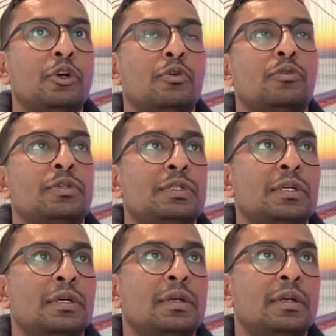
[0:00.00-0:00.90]
those
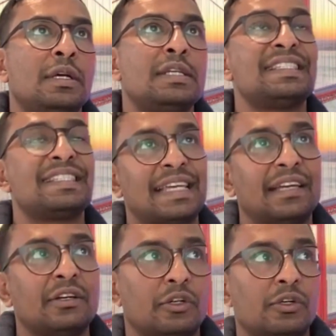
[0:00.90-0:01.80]

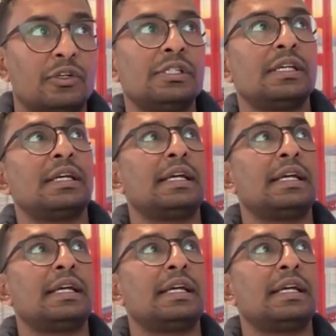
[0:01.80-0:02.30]
skills